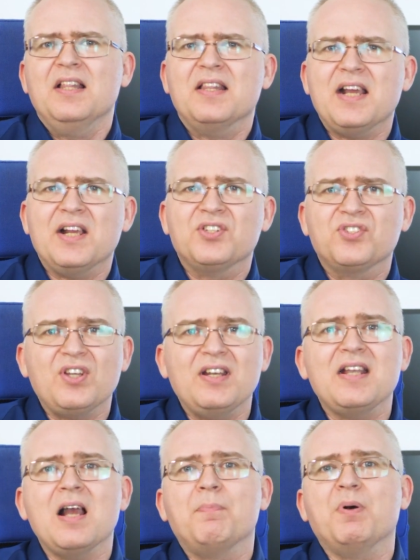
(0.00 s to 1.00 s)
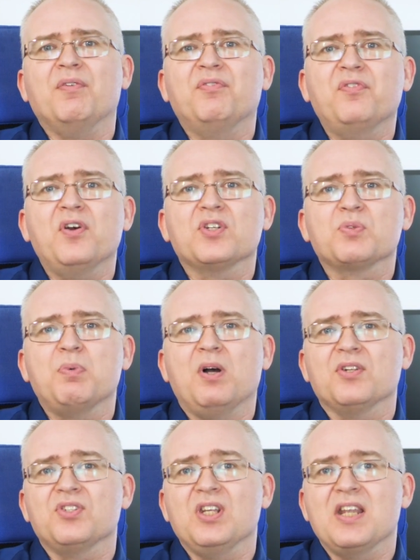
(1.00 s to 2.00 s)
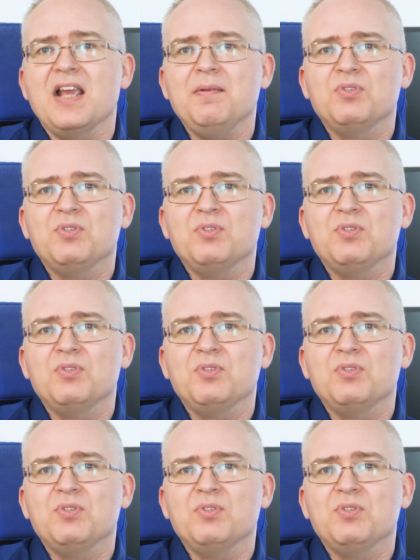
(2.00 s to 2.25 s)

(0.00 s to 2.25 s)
They're setting up a first-party game